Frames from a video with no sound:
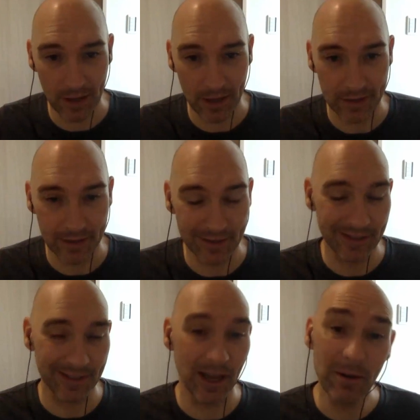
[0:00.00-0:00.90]
that
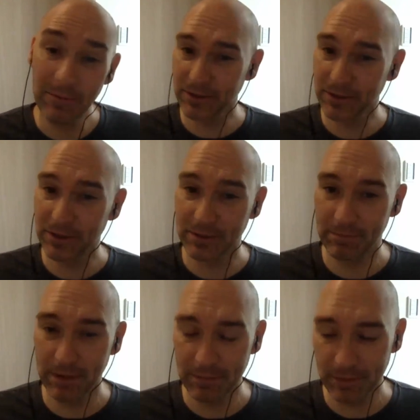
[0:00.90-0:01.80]
it's helpful to
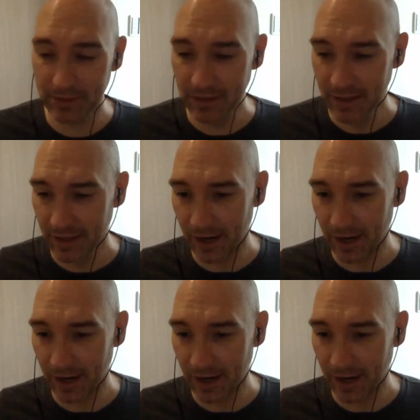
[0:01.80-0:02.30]
people.